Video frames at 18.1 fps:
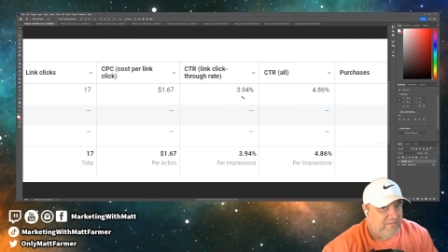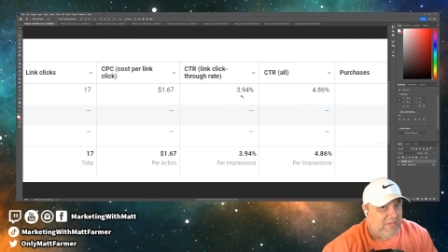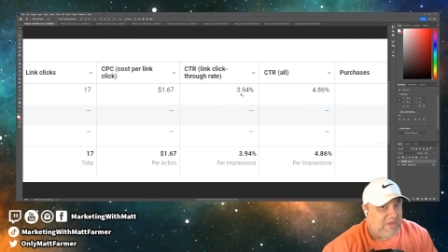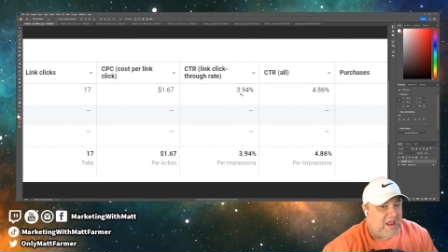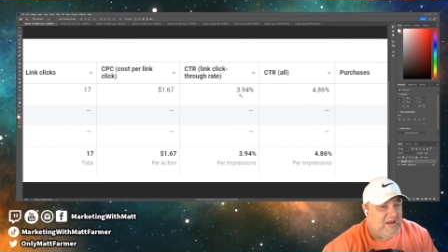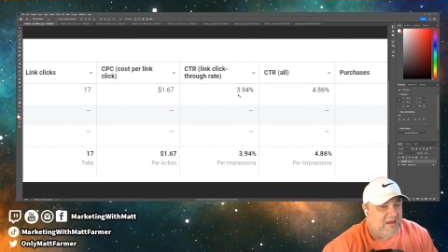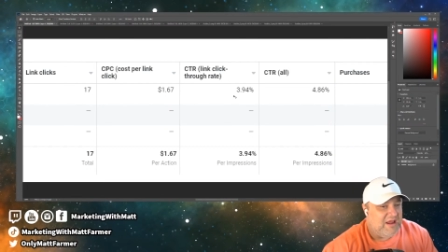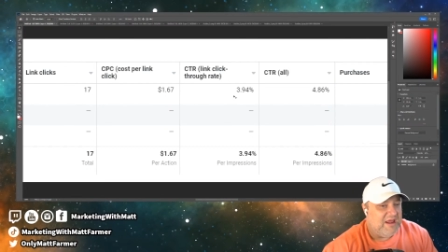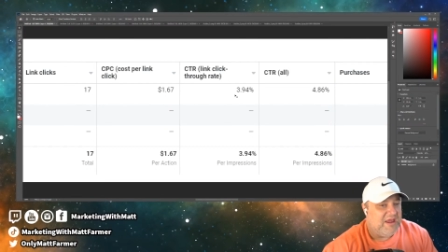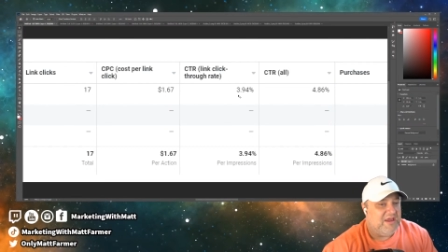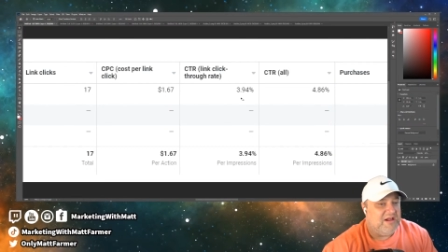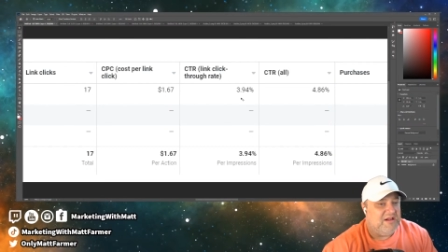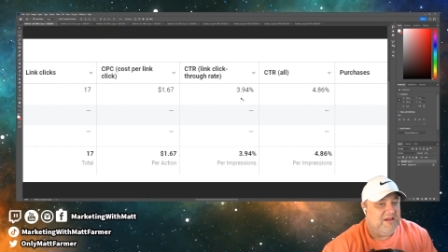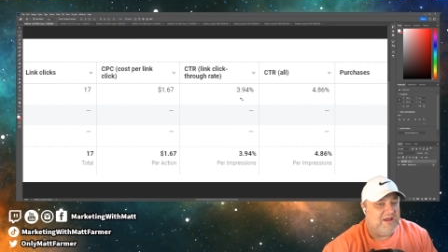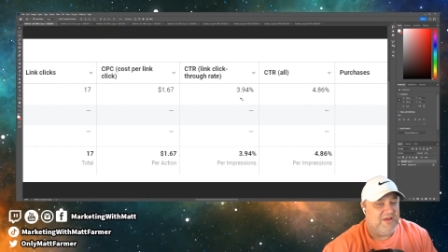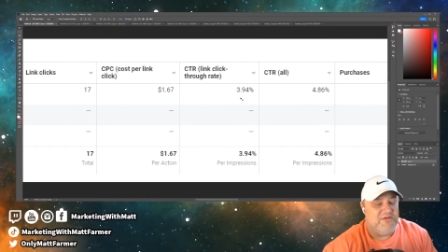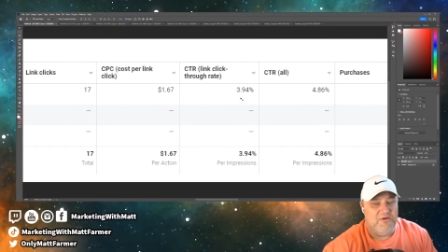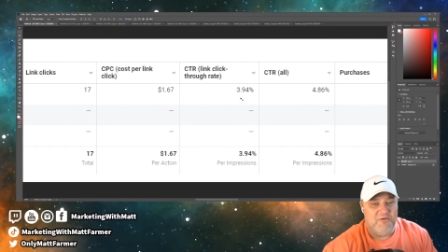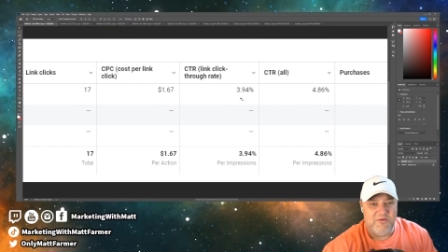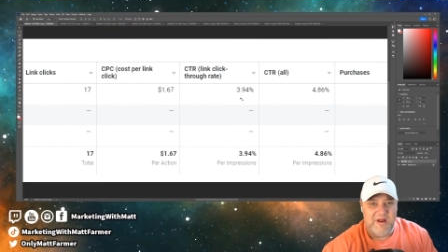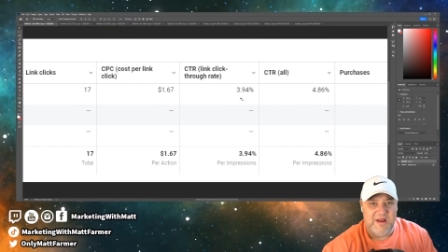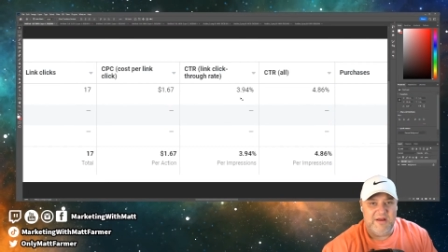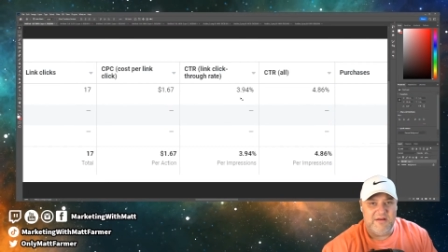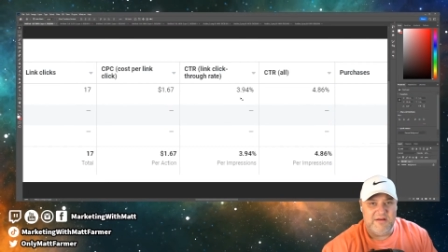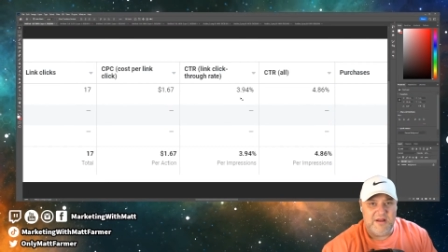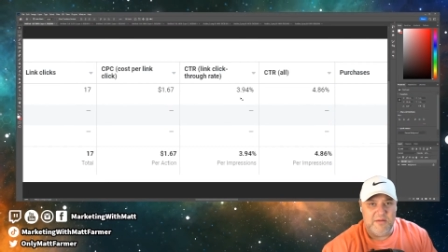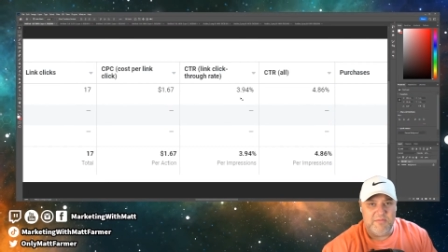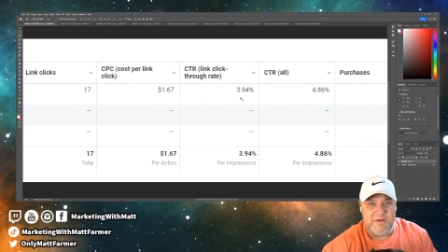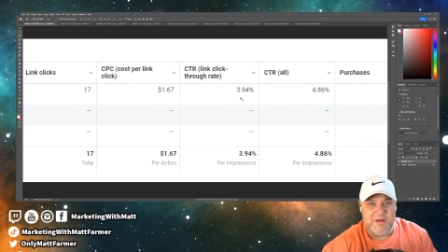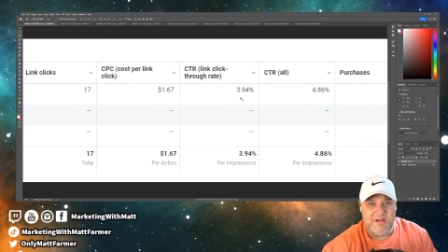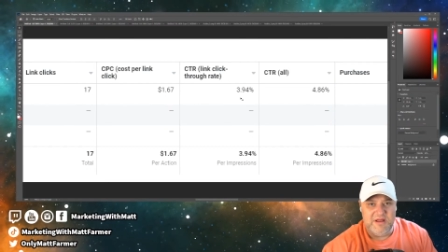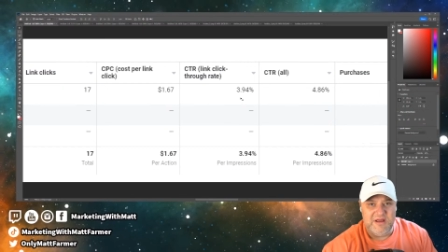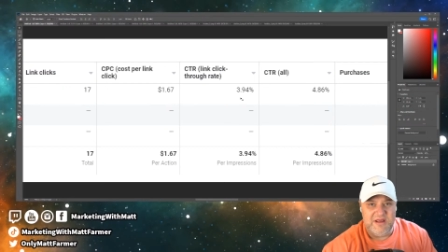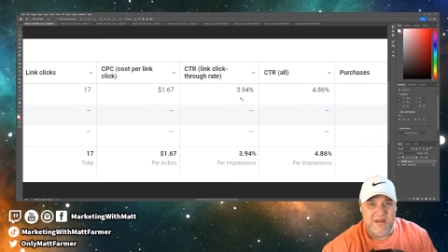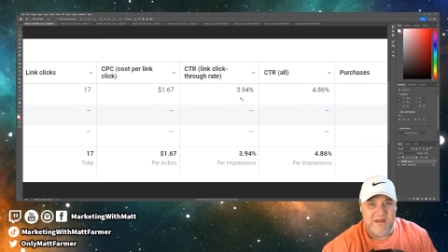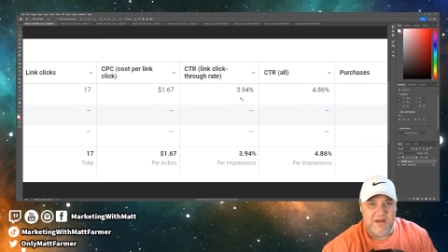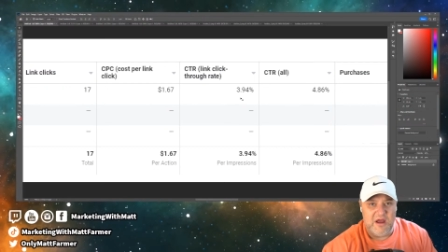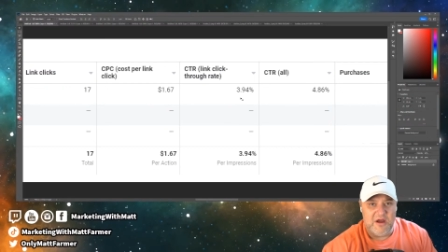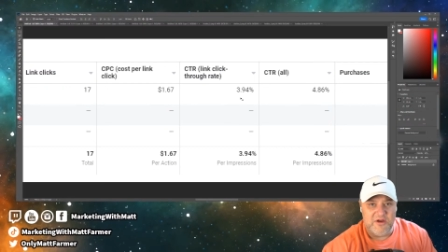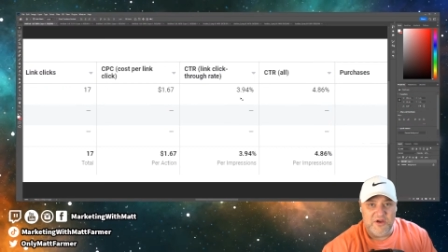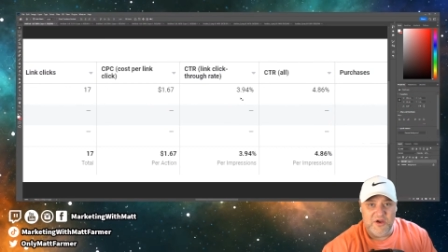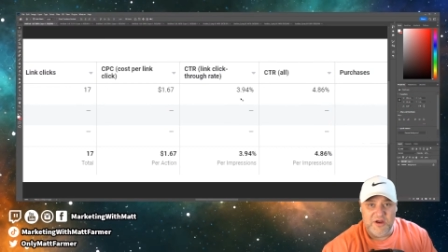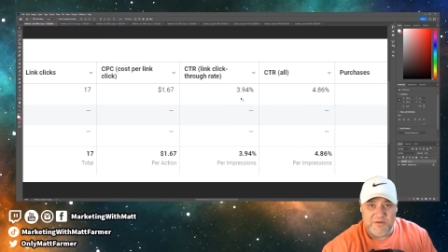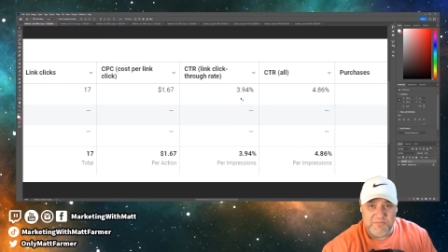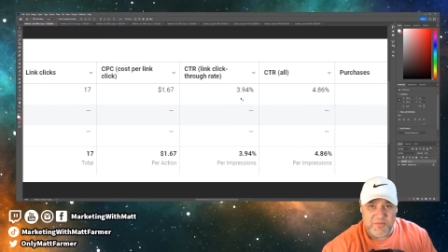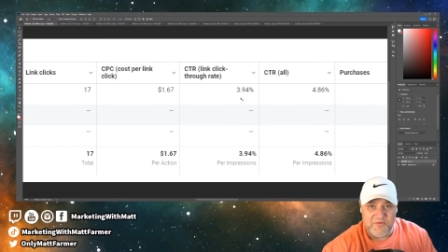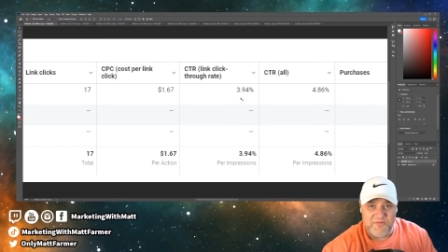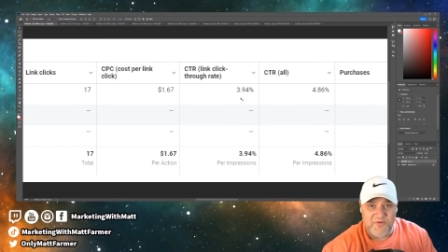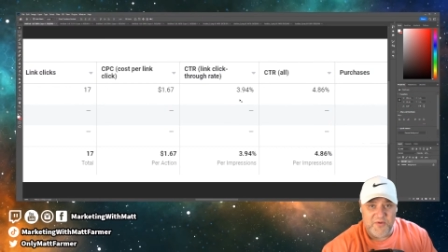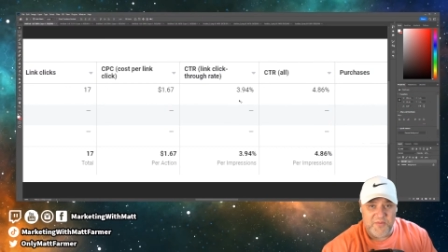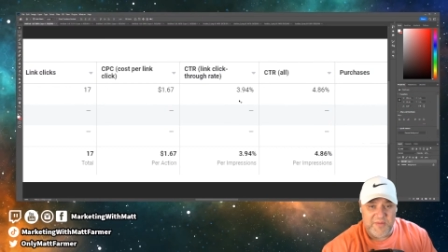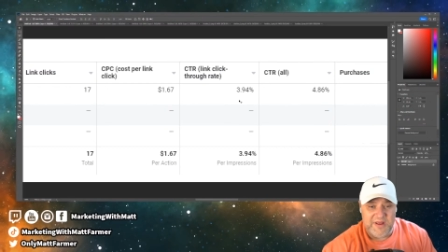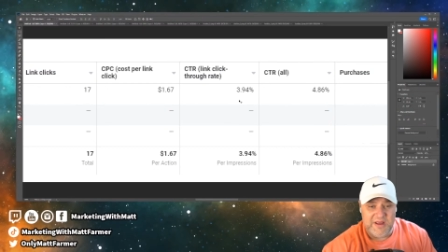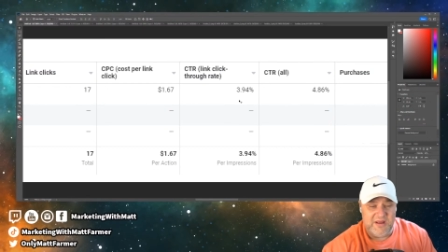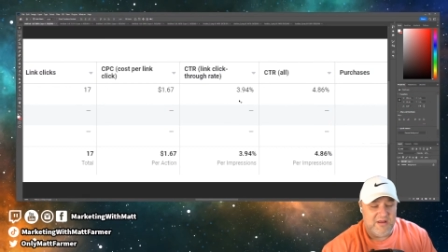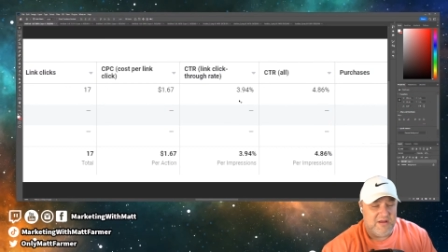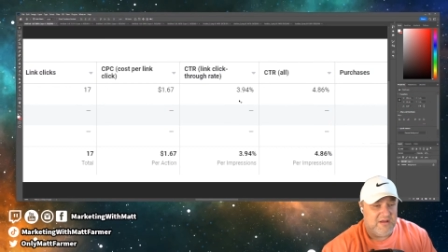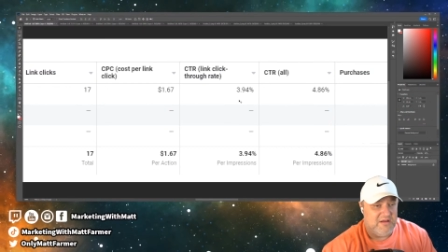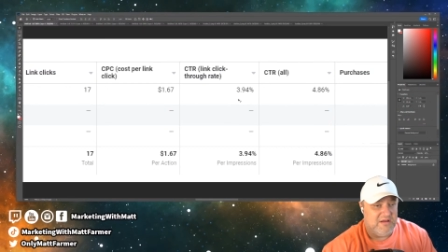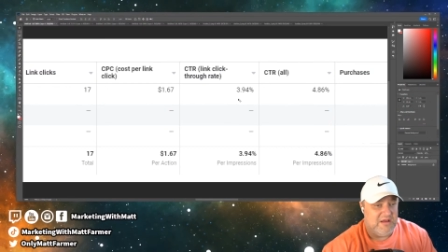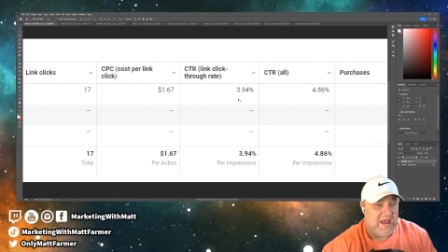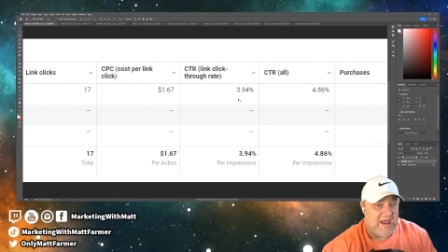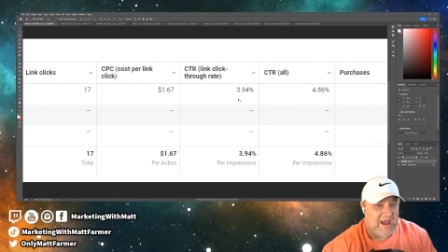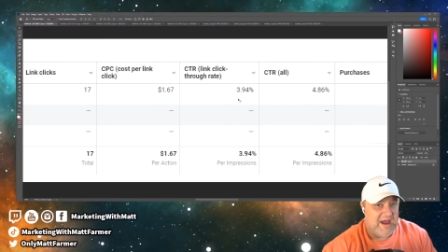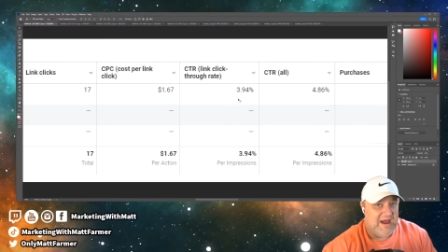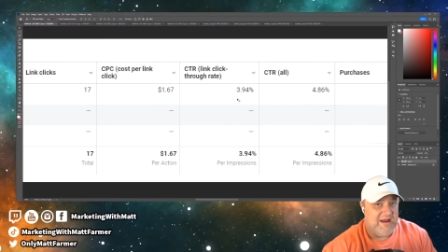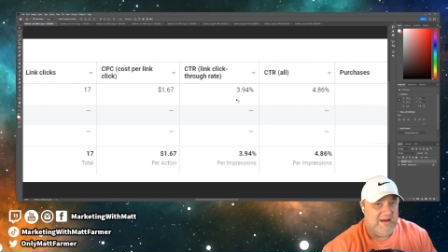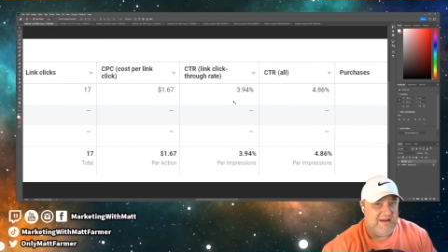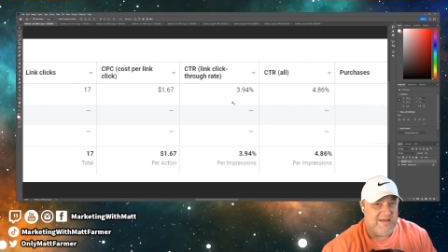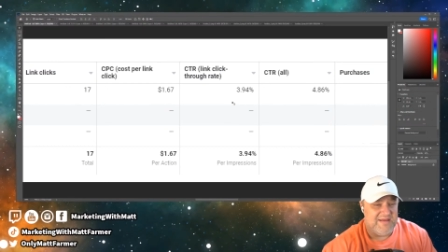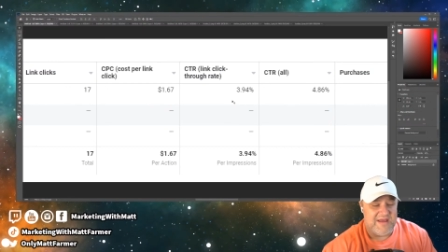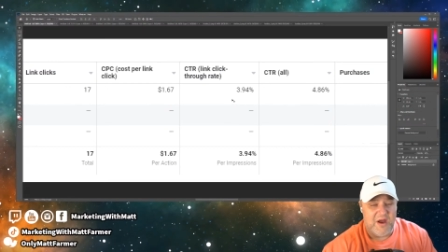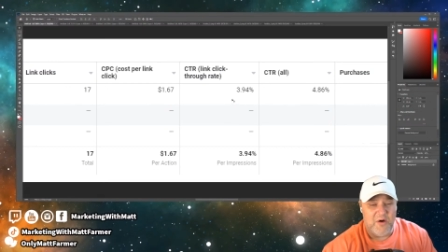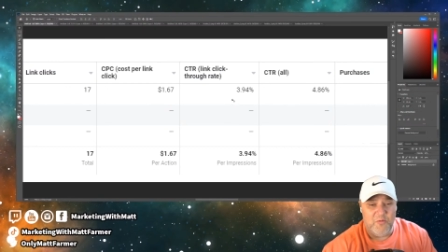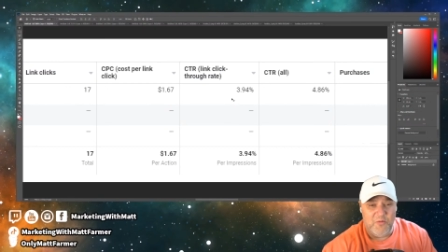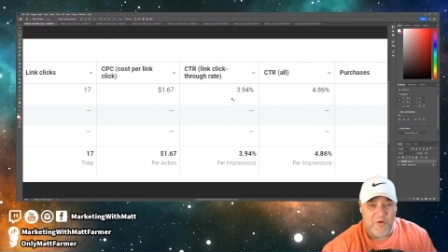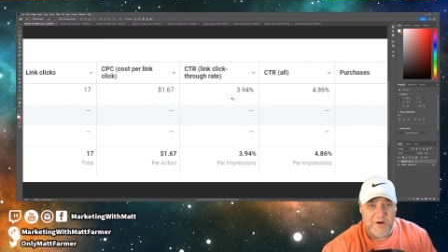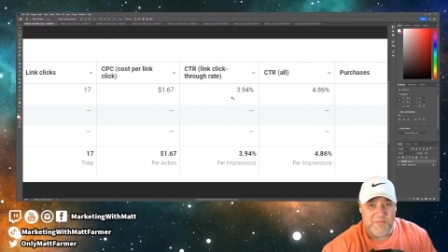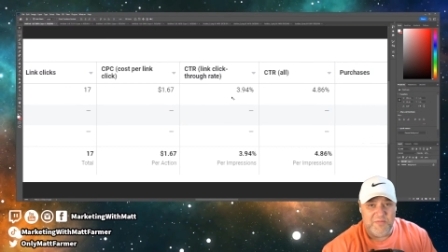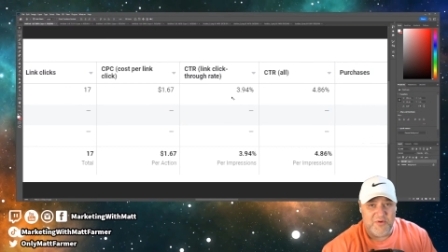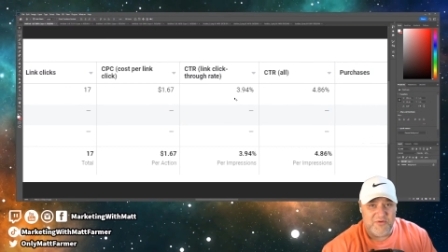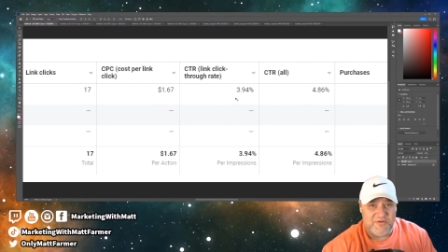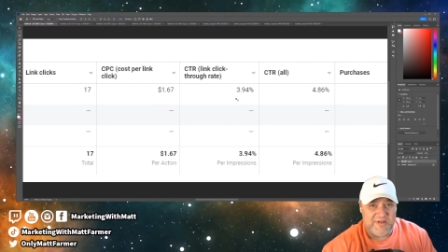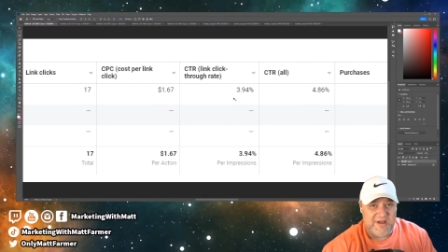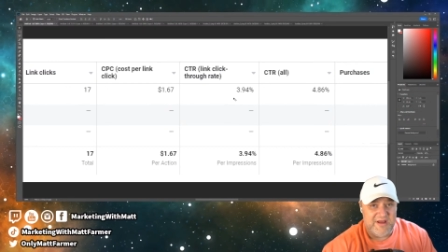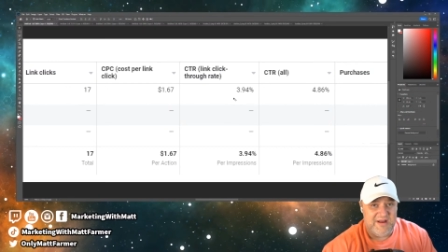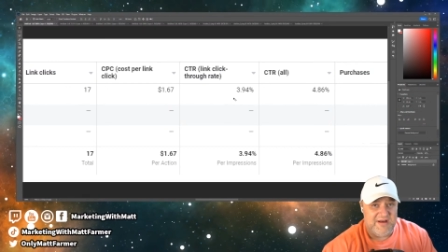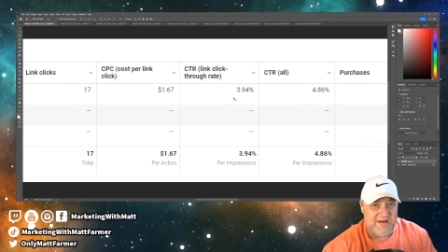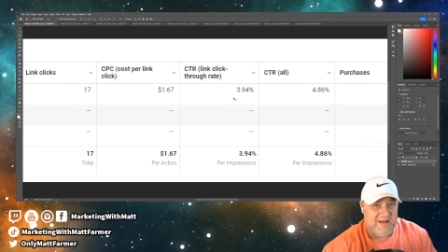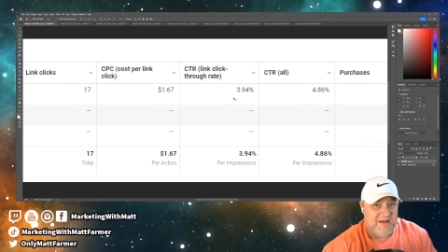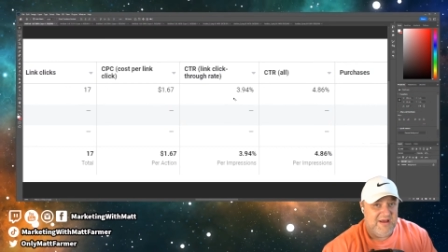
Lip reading: Link click-through rate, typically a good performing ad is at 1%.